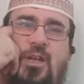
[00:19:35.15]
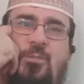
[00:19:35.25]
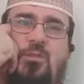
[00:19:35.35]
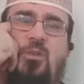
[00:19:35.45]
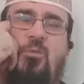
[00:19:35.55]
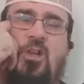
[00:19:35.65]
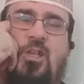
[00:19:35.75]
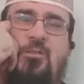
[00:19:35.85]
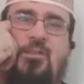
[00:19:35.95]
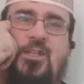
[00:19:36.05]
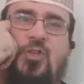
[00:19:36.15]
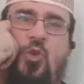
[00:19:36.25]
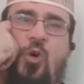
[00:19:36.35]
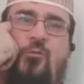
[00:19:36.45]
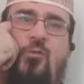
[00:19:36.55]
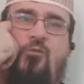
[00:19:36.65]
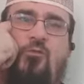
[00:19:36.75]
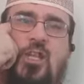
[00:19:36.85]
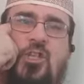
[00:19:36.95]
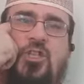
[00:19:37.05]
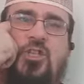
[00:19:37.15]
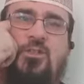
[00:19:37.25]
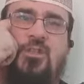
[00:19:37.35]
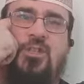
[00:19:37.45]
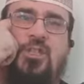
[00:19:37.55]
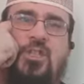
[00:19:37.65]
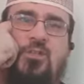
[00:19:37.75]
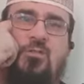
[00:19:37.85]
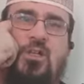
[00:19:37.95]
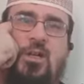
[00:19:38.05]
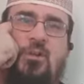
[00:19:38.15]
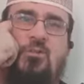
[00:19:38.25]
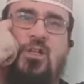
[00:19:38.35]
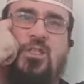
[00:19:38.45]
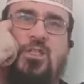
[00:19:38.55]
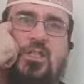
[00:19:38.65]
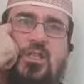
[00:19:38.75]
I mean, we're one of the most lawful religious communities you can come across.